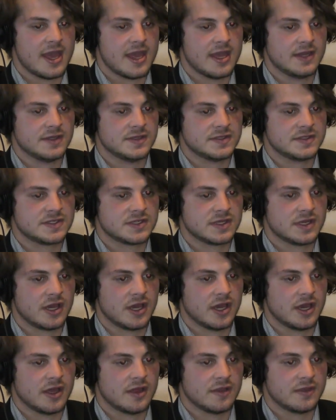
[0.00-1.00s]
And
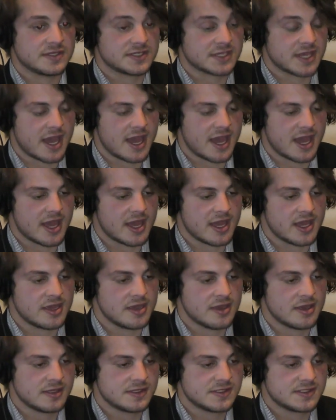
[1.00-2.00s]
this
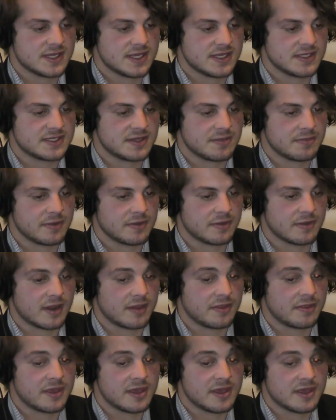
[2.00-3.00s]
guy said
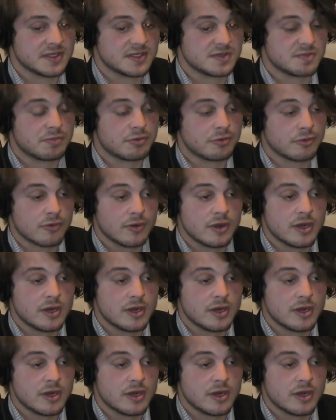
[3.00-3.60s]
something that I think is